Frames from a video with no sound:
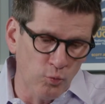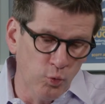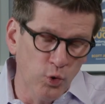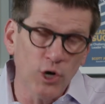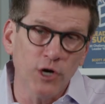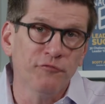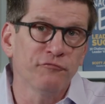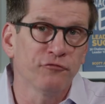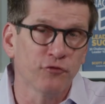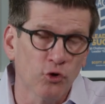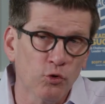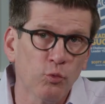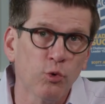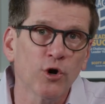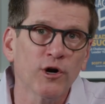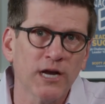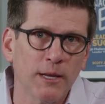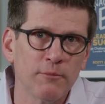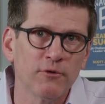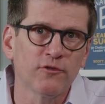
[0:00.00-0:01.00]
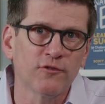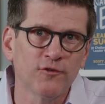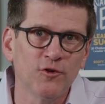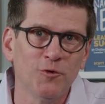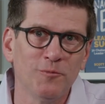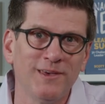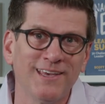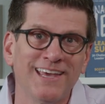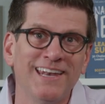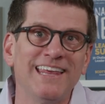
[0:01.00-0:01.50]
word for word, I'm
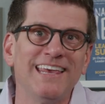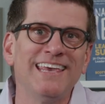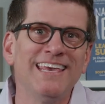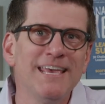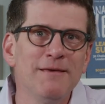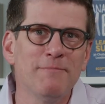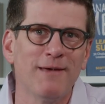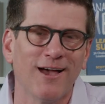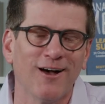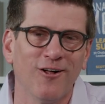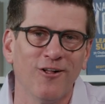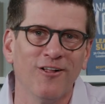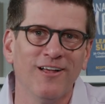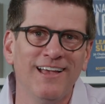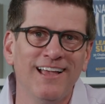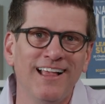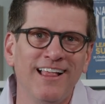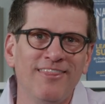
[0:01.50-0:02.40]
assuming, an email